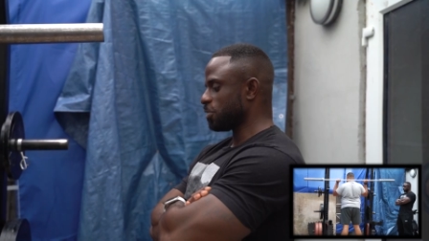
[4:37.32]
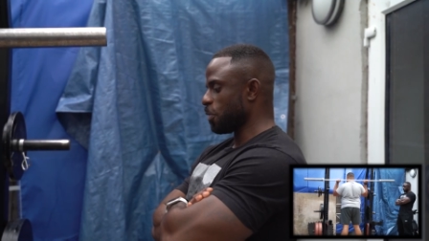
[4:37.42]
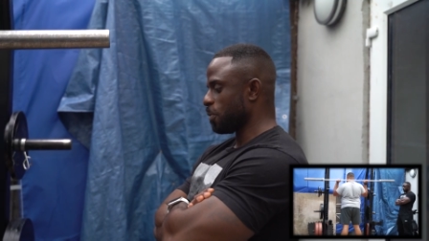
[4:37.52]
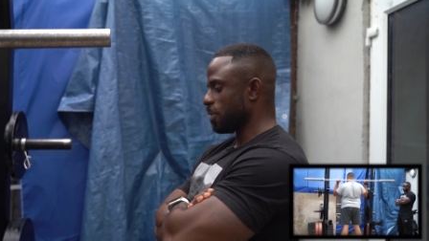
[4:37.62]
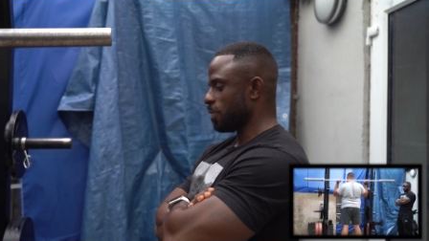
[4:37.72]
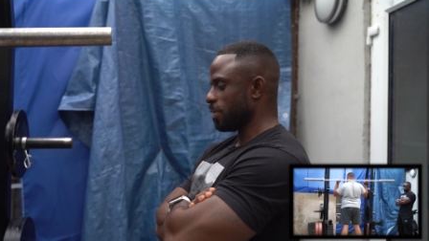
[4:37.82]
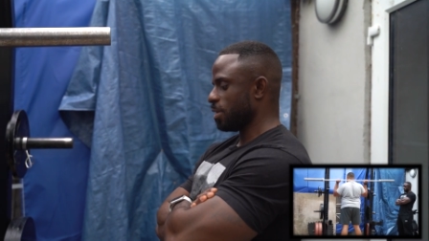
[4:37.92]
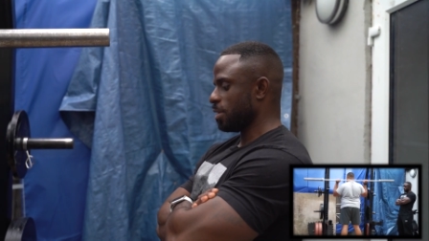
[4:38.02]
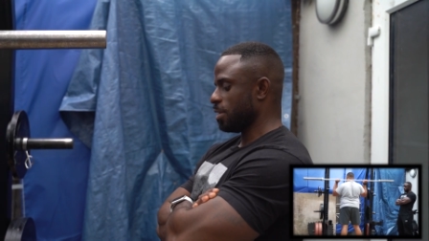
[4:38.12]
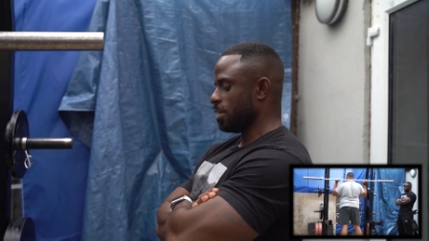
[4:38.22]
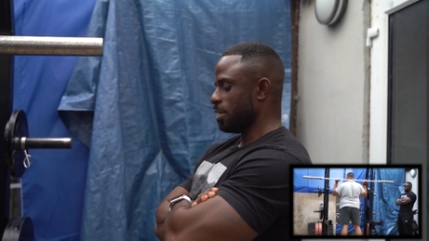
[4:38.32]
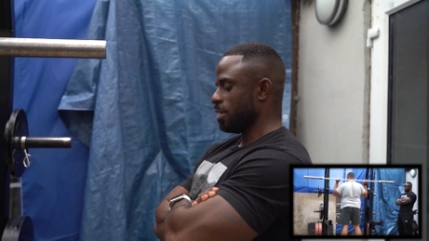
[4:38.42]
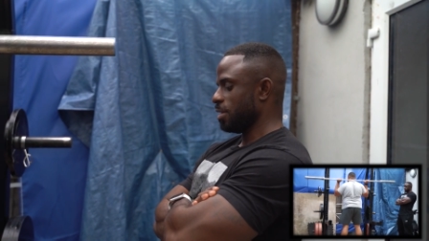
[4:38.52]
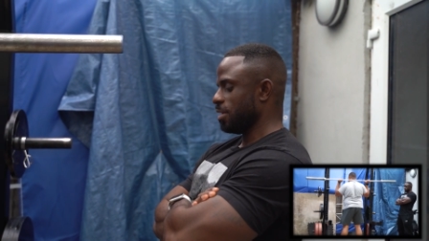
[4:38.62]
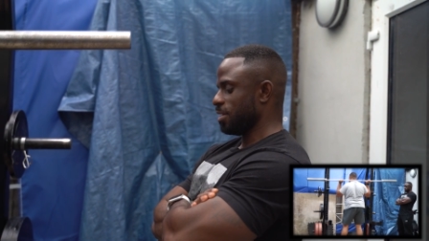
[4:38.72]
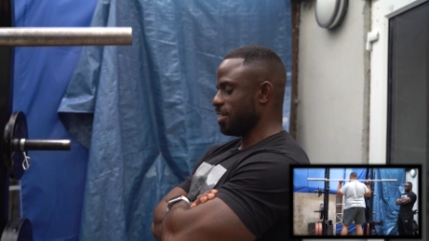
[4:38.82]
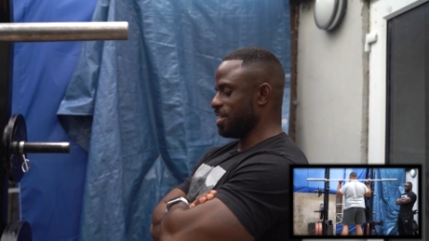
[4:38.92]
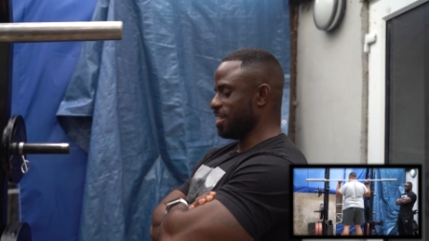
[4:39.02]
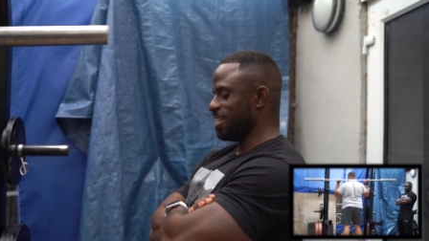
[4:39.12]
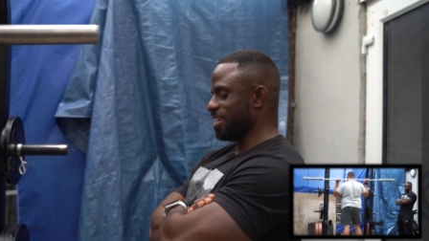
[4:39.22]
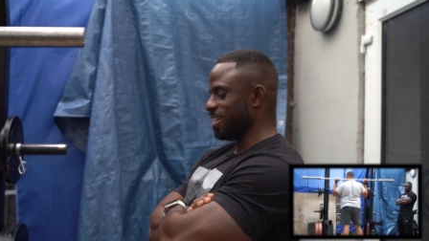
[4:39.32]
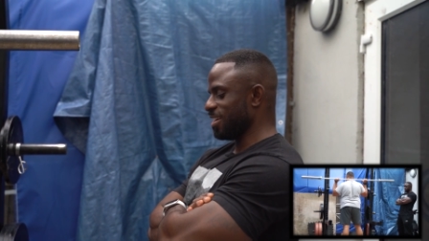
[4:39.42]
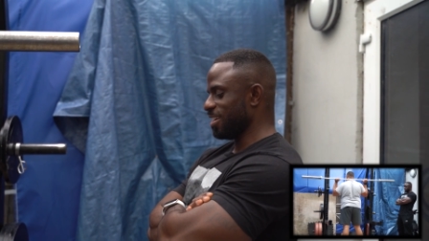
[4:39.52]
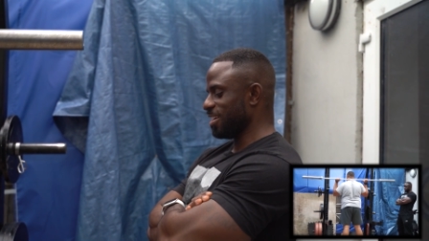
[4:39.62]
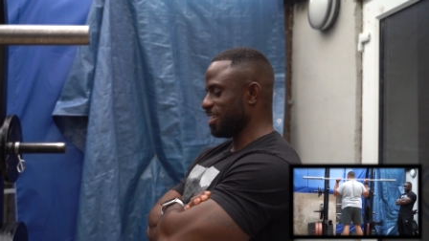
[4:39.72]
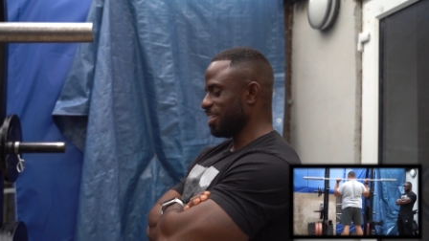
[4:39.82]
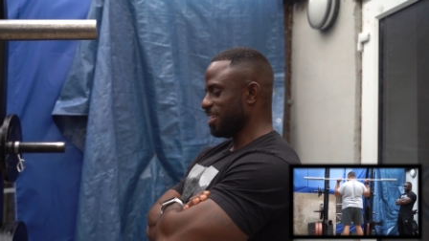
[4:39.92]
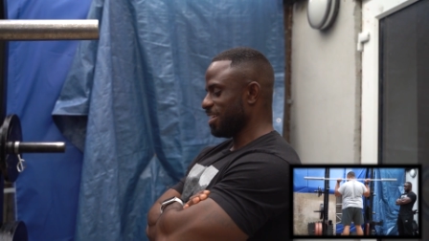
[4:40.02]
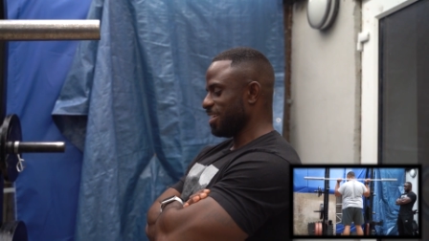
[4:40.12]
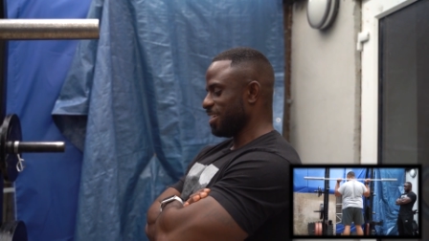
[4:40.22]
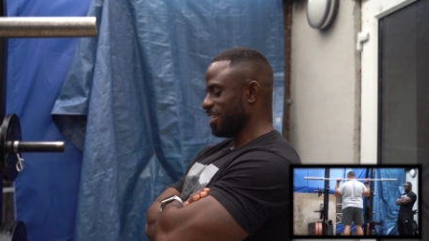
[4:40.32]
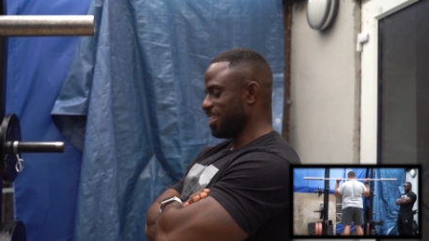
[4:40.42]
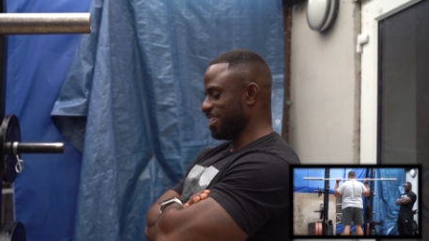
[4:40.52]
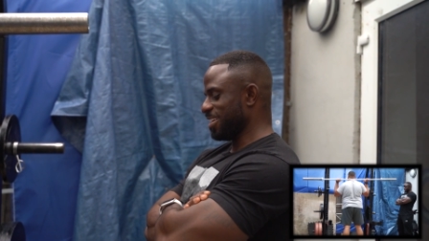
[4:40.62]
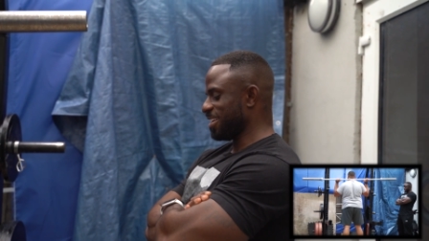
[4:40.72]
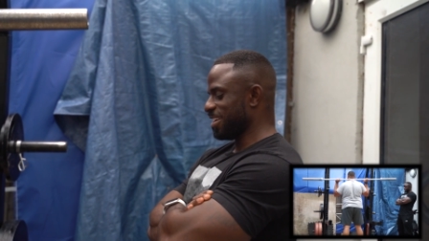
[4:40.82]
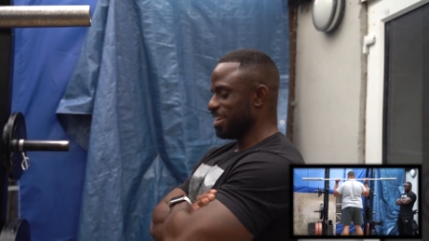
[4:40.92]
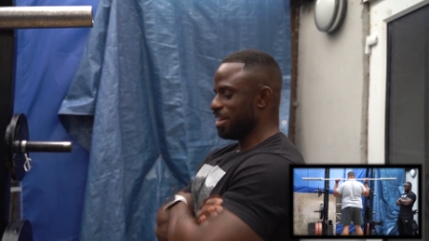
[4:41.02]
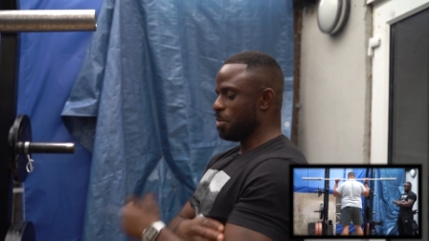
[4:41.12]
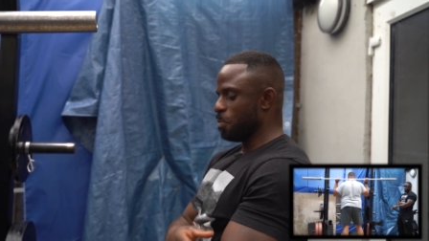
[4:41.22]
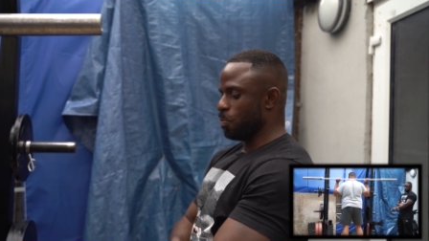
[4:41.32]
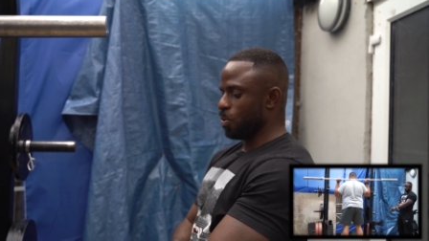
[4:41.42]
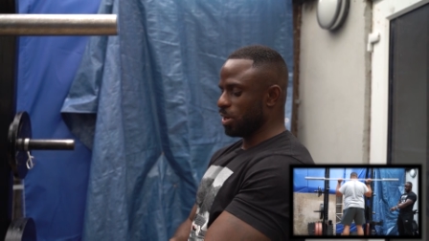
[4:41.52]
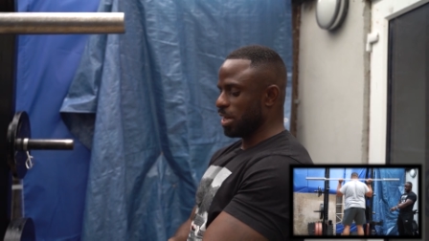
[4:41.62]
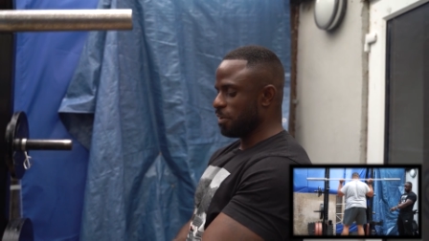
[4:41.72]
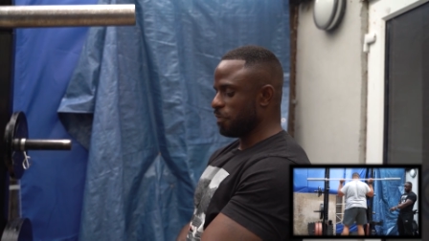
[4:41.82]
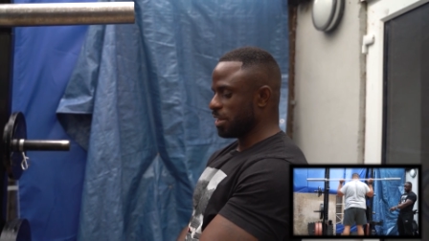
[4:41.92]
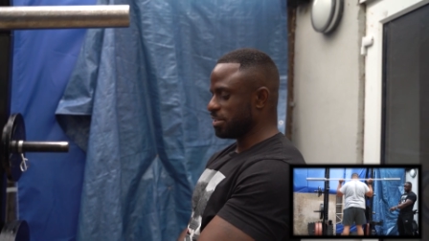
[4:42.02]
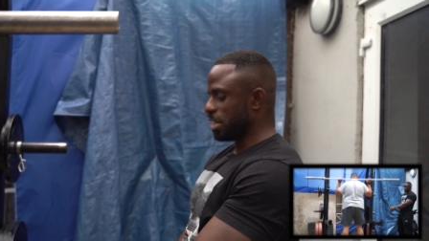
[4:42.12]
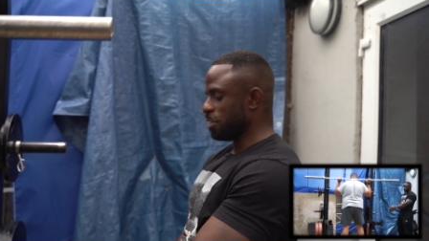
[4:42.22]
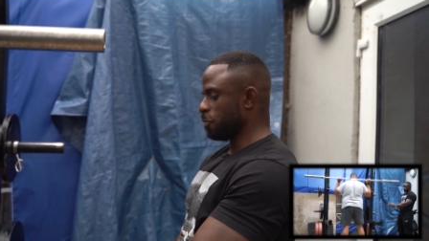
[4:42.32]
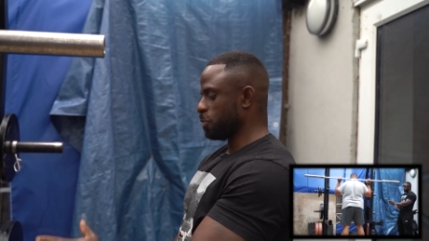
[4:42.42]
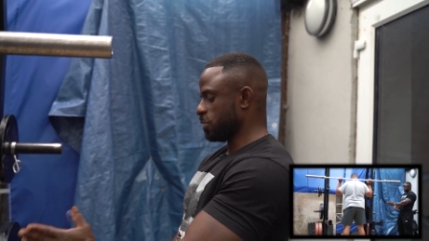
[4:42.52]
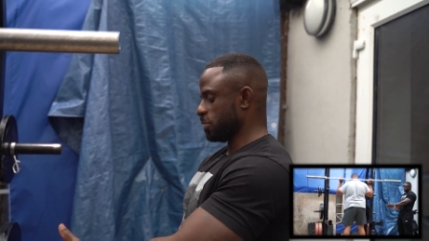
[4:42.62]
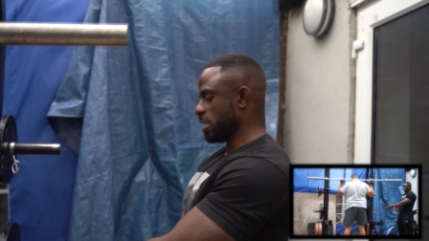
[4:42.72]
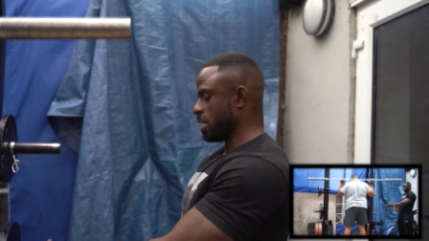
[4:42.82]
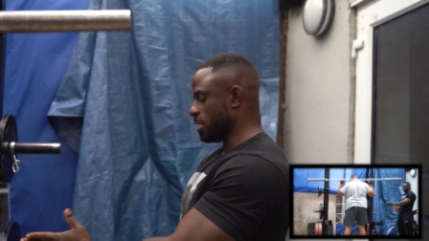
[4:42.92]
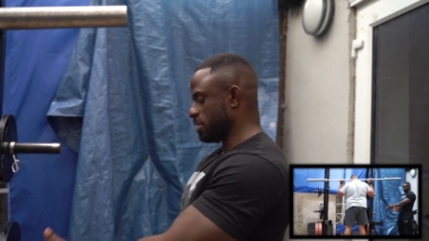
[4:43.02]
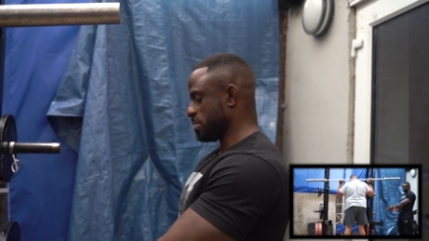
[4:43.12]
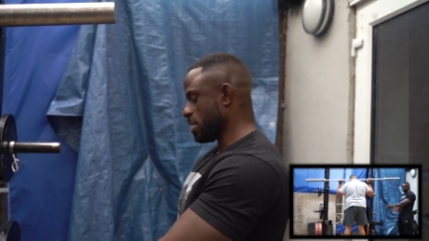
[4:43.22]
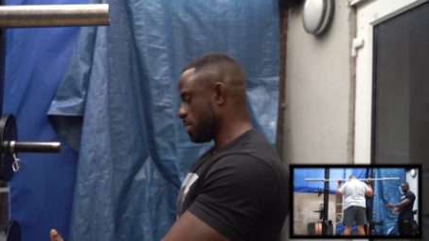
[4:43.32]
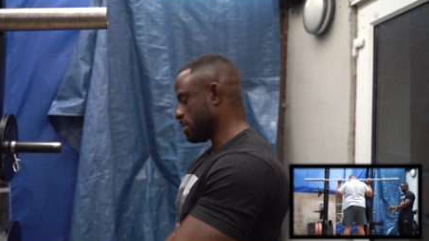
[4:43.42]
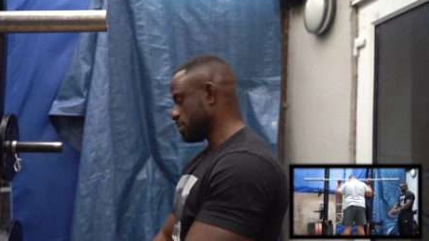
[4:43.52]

Let's go. Oh God, Jesus. Do I really need to do this? Put the so, left leg side forward, so stay stay